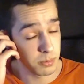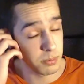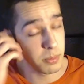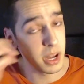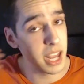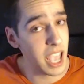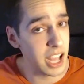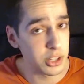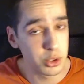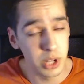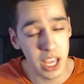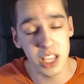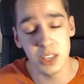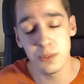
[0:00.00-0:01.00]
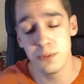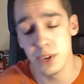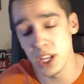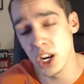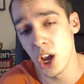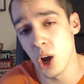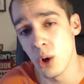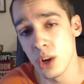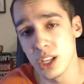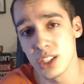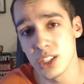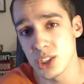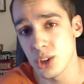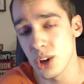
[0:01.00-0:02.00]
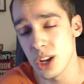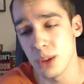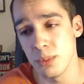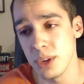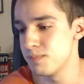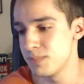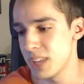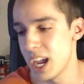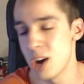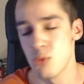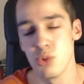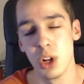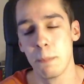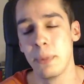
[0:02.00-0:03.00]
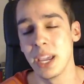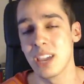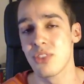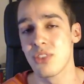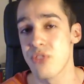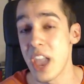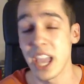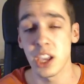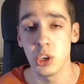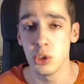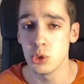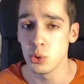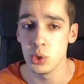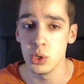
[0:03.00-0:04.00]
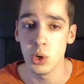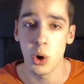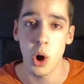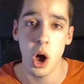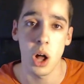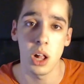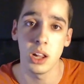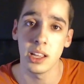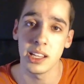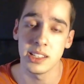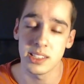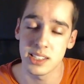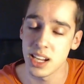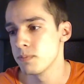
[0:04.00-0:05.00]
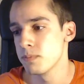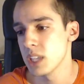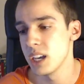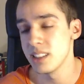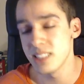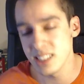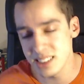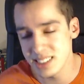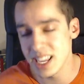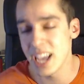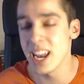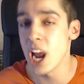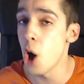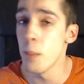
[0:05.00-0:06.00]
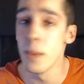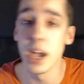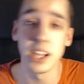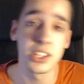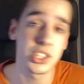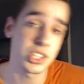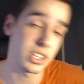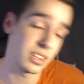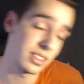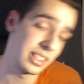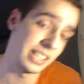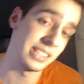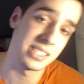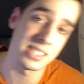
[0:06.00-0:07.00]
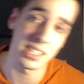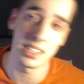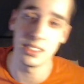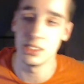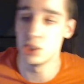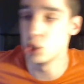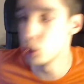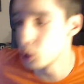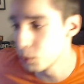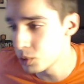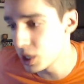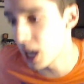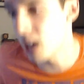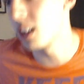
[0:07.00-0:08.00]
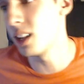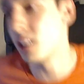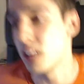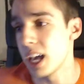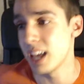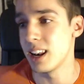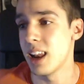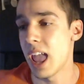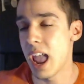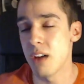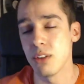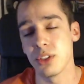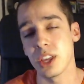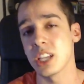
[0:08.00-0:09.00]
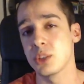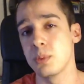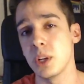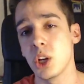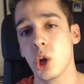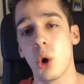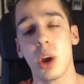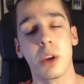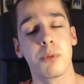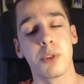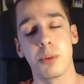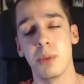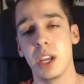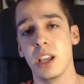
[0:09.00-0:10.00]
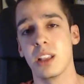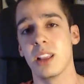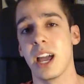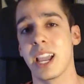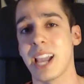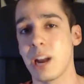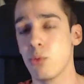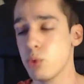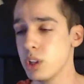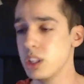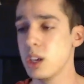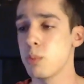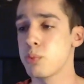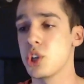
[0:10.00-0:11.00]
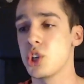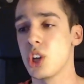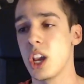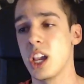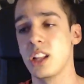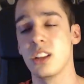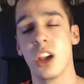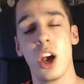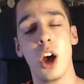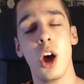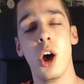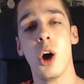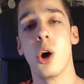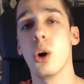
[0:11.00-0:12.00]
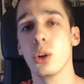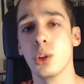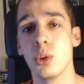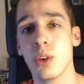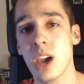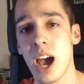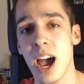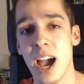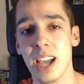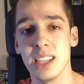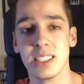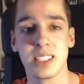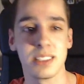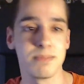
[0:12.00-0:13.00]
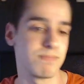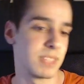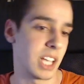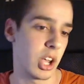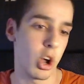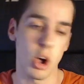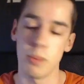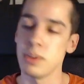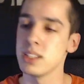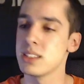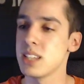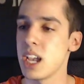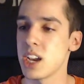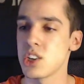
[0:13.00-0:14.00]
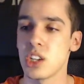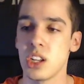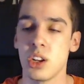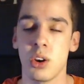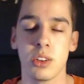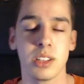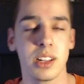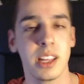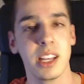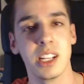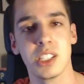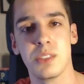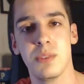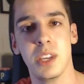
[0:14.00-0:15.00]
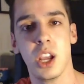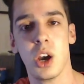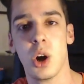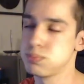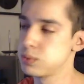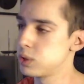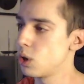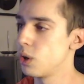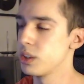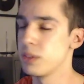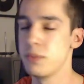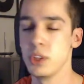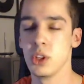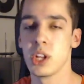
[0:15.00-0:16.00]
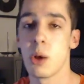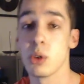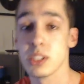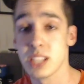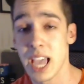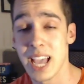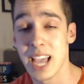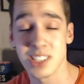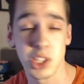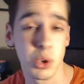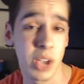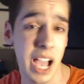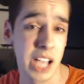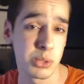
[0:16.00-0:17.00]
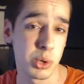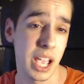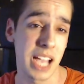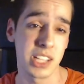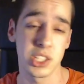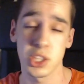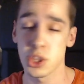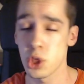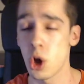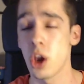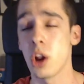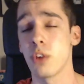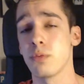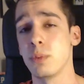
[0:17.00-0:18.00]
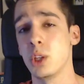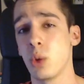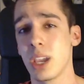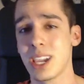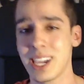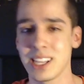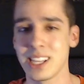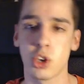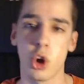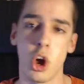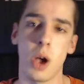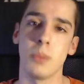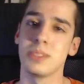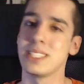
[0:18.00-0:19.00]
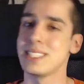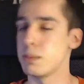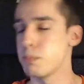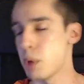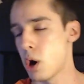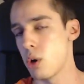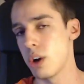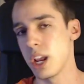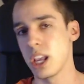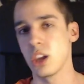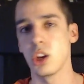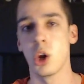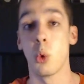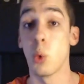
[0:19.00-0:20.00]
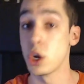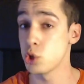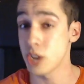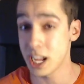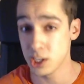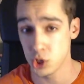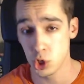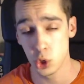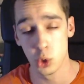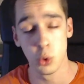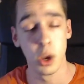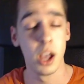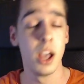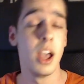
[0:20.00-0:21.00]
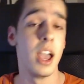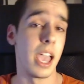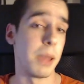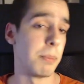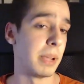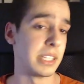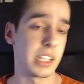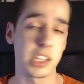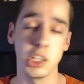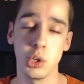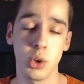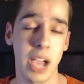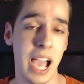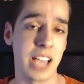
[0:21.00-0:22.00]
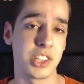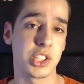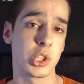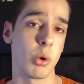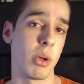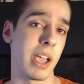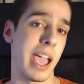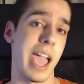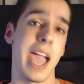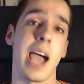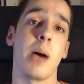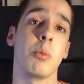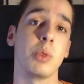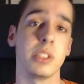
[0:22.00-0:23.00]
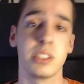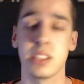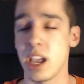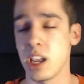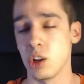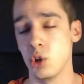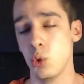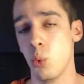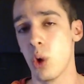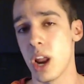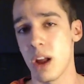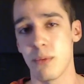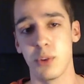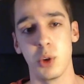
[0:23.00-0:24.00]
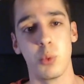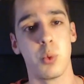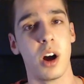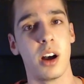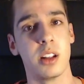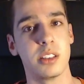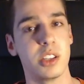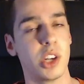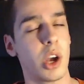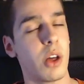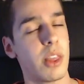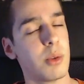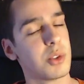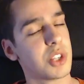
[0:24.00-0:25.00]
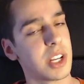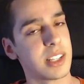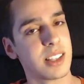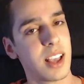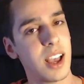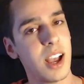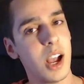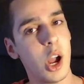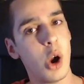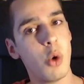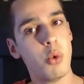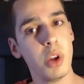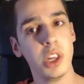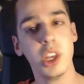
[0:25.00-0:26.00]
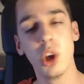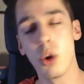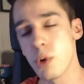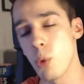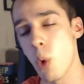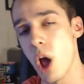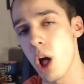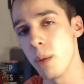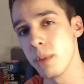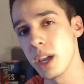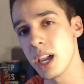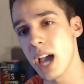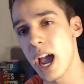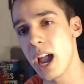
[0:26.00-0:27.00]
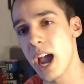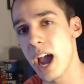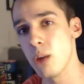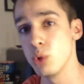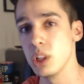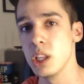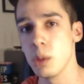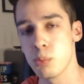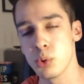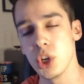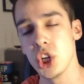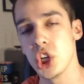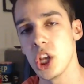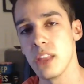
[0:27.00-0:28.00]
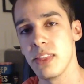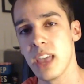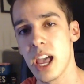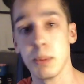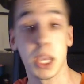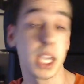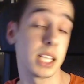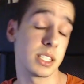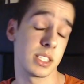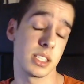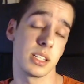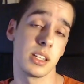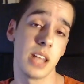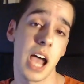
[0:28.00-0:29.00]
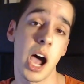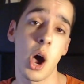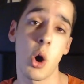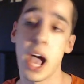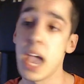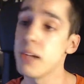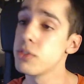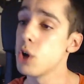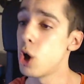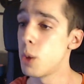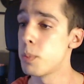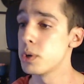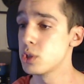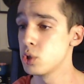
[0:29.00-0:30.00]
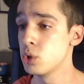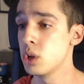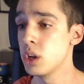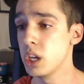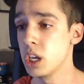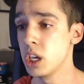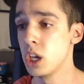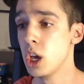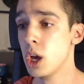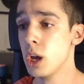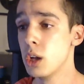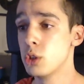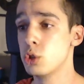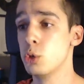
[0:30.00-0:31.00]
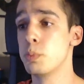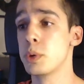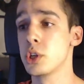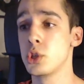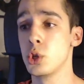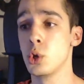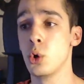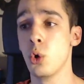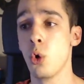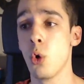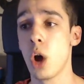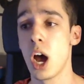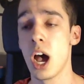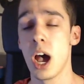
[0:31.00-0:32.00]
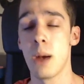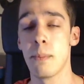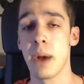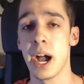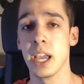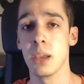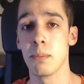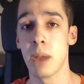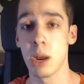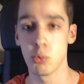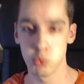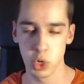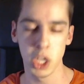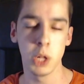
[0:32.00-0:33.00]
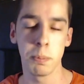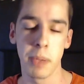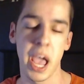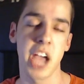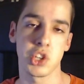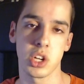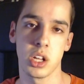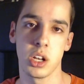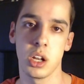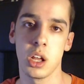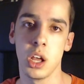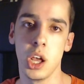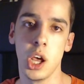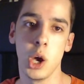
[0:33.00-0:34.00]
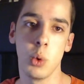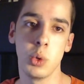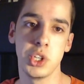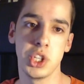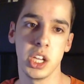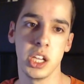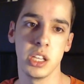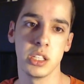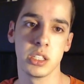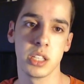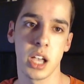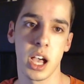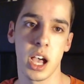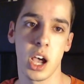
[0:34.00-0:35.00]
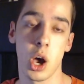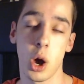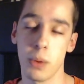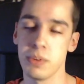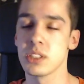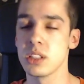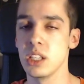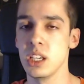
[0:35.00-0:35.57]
But yeah, today's video is just gonna be a real big thank you to you all. It's just, it's insane how much this YouTube channel and everything has been going for me. Like, I really appreciate all you guys the comment section on the latest video, on the video that I was asking you guys what you guys thought of me doing COD is it boring, you know, what should I do? And basically you guys just going ham with saying do whatever you want, you know, it was just really overwhelming. I, I really appreciate that because now I have the opportunity to pursue uh, my, my real passion, which is uh, obviously